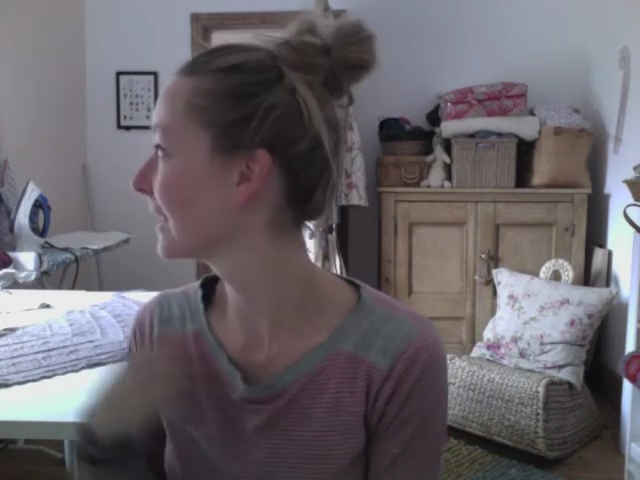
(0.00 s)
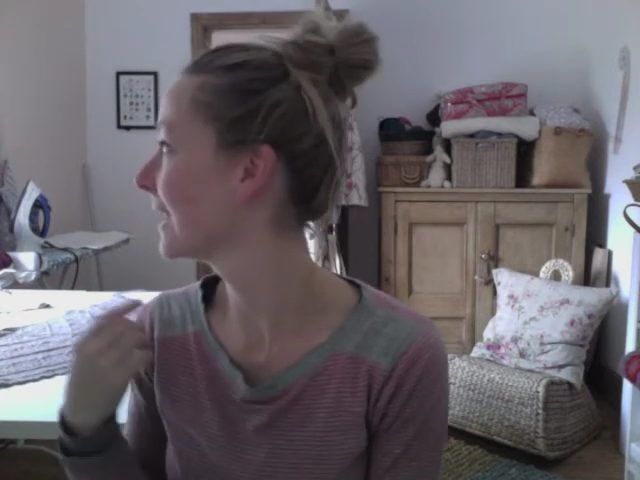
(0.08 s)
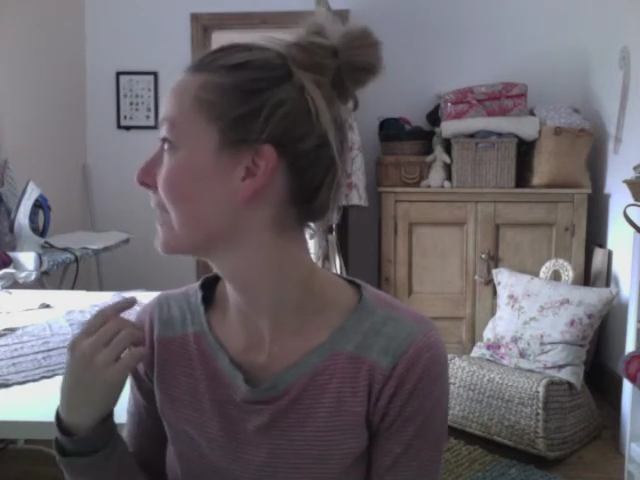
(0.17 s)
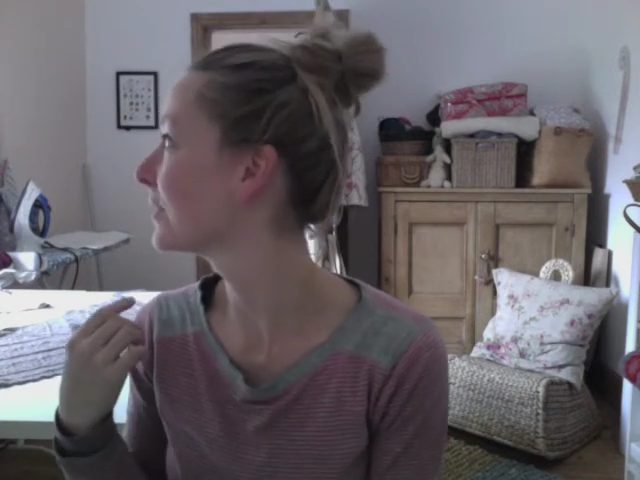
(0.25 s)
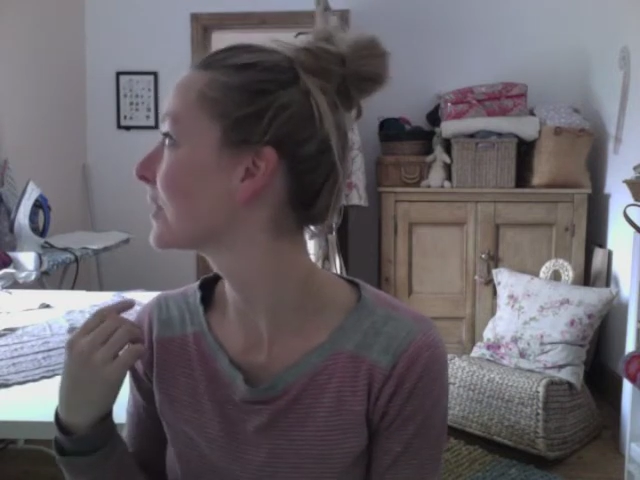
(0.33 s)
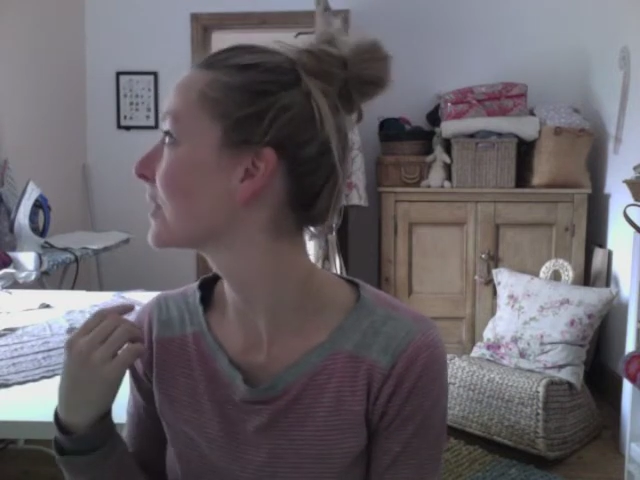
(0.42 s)

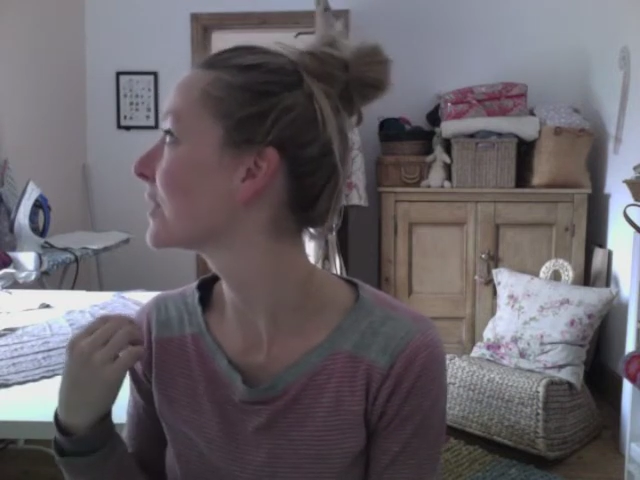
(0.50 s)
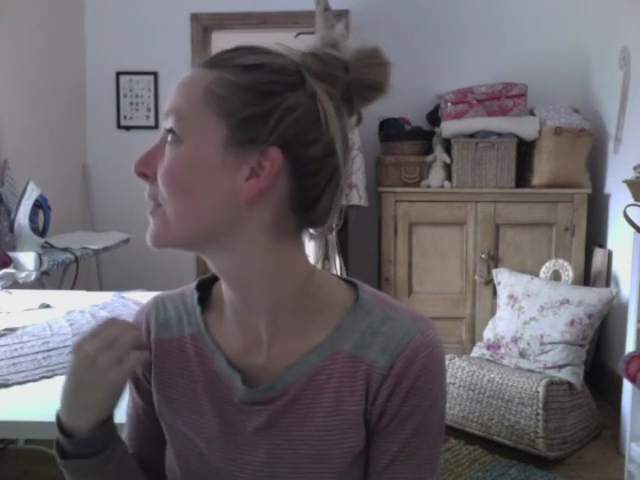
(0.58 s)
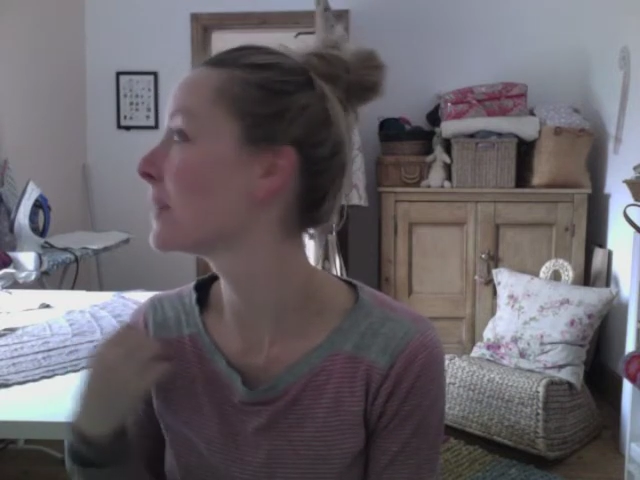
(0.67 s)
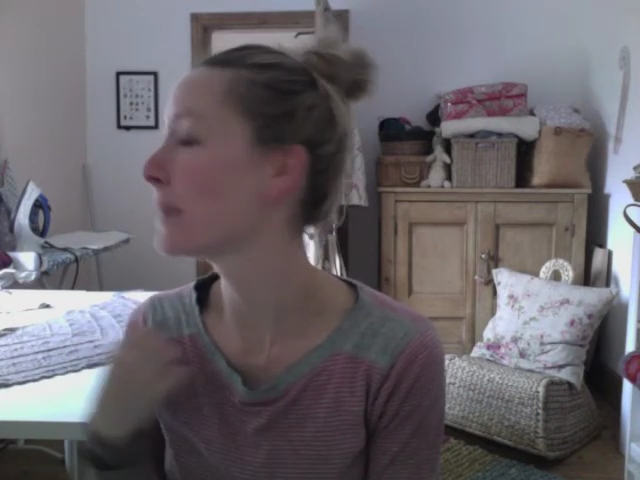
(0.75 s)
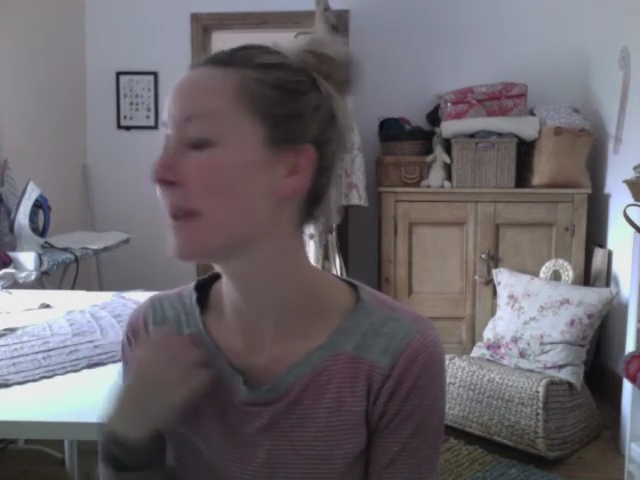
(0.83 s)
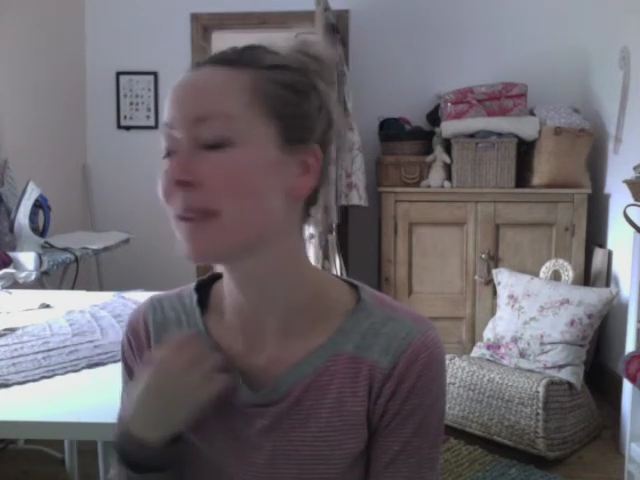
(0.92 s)
hear all those
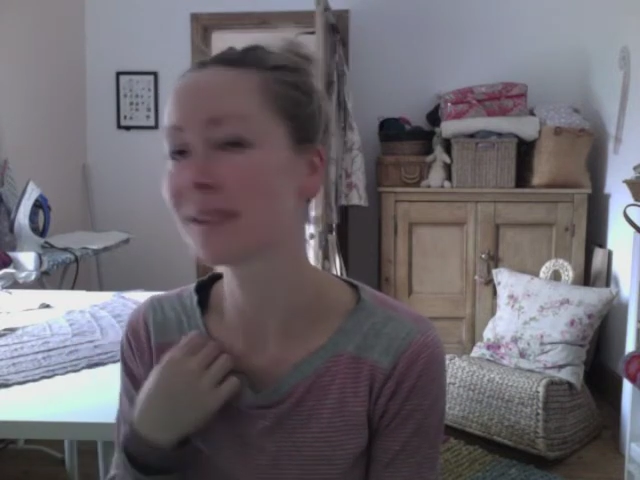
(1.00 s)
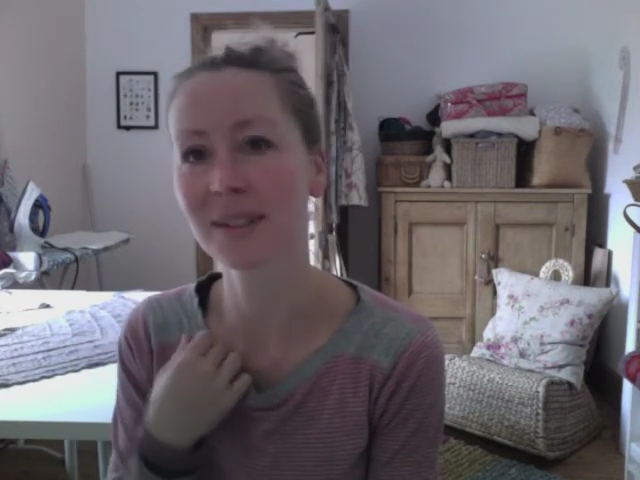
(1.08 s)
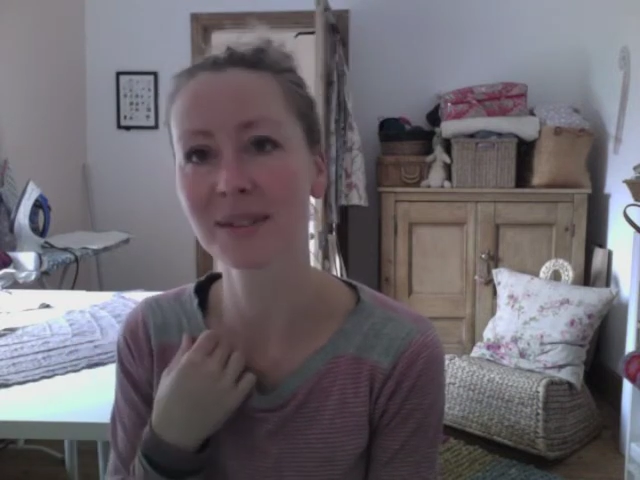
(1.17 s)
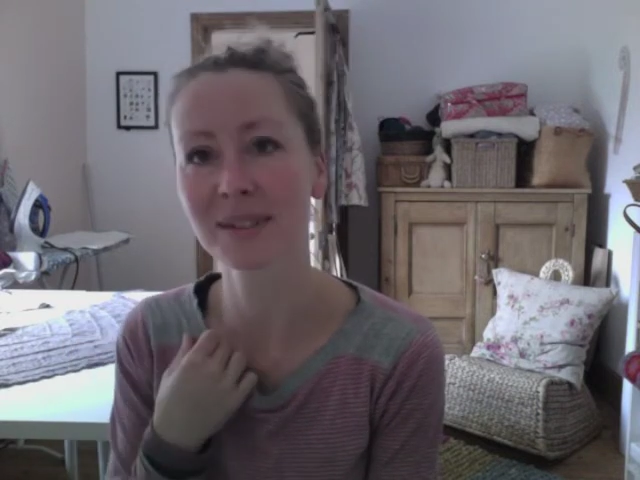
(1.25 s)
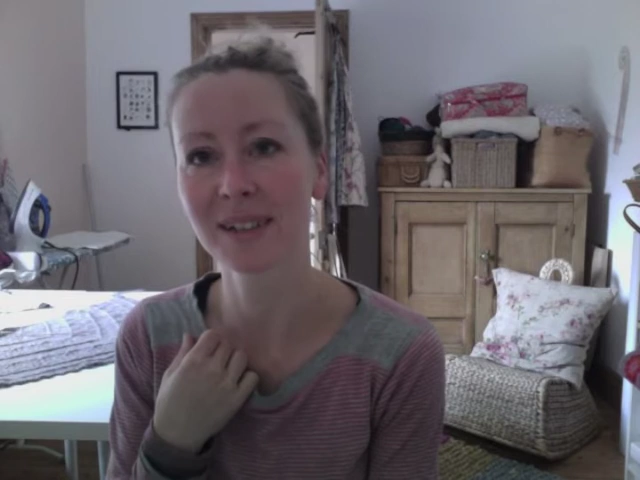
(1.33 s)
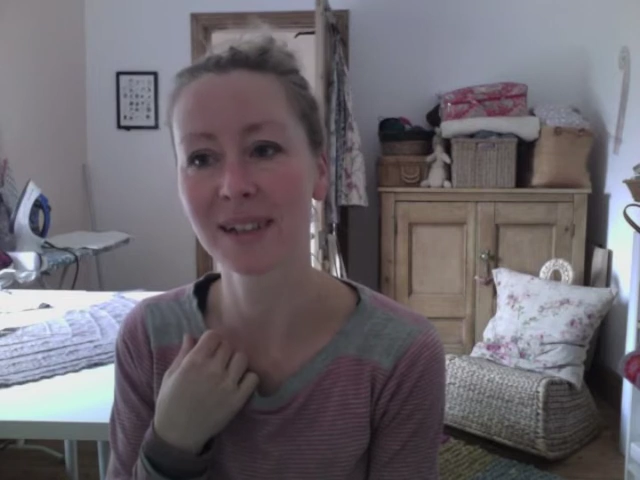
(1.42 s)
lovely birds
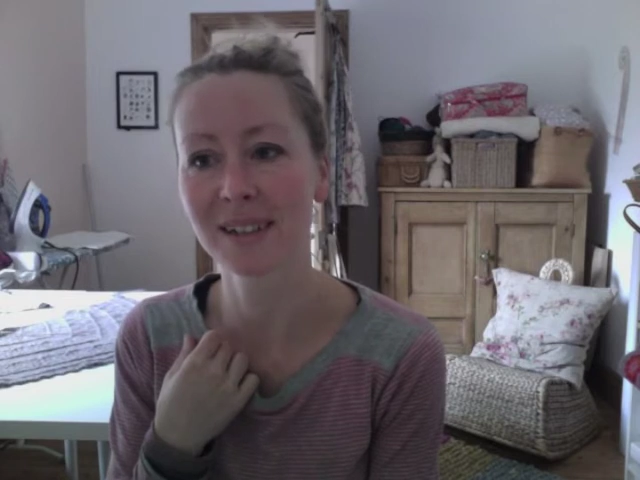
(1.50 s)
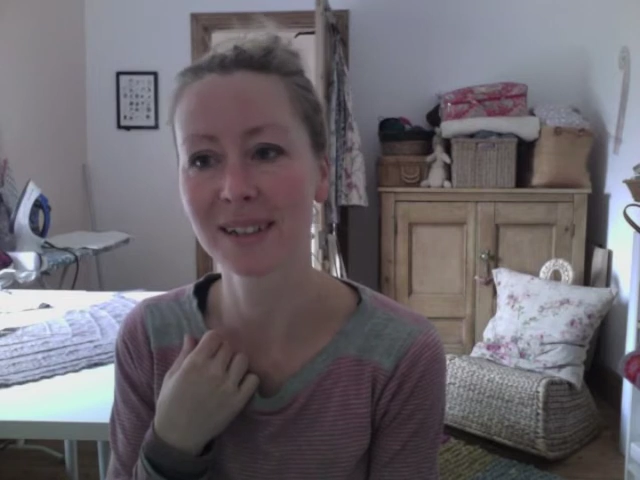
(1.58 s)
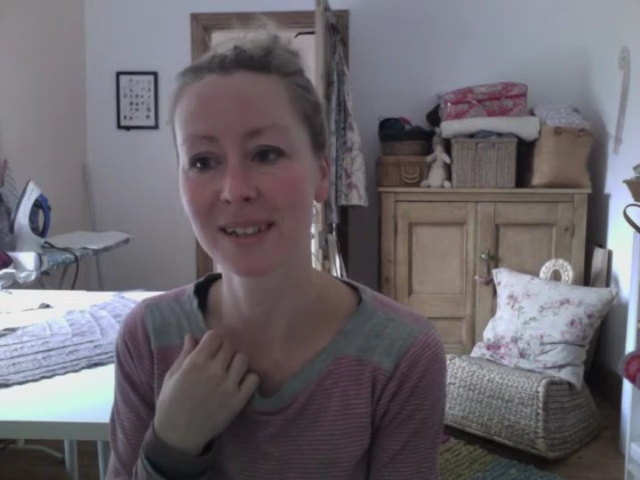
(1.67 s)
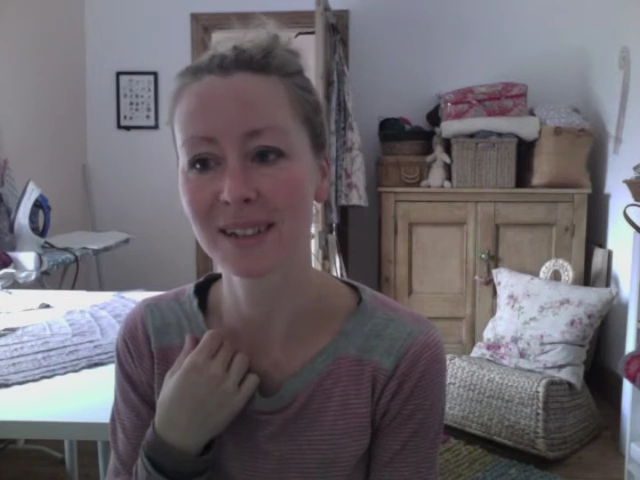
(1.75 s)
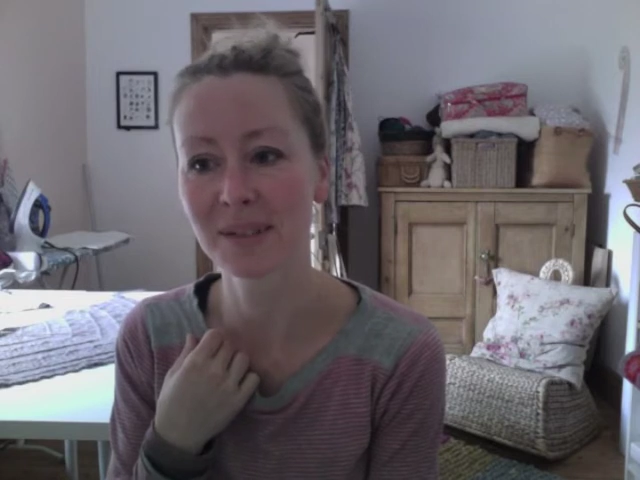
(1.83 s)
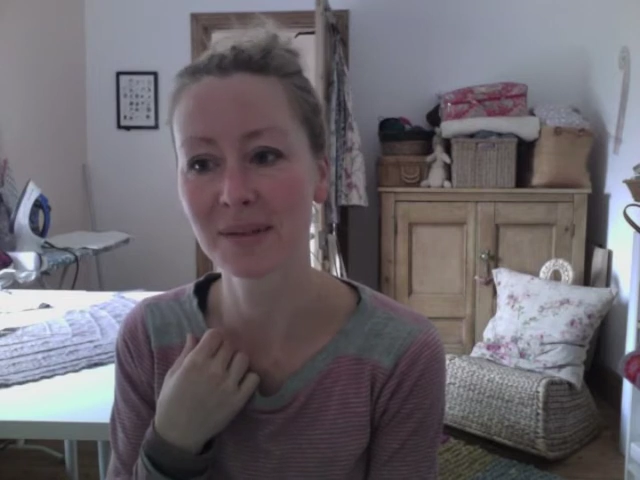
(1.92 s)
outside
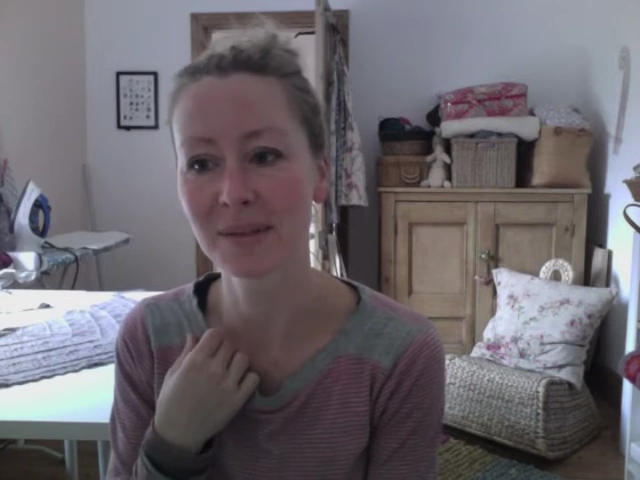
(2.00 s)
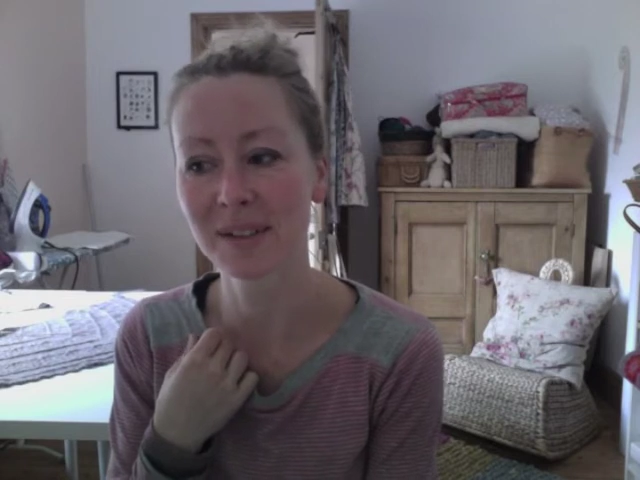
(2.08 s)
in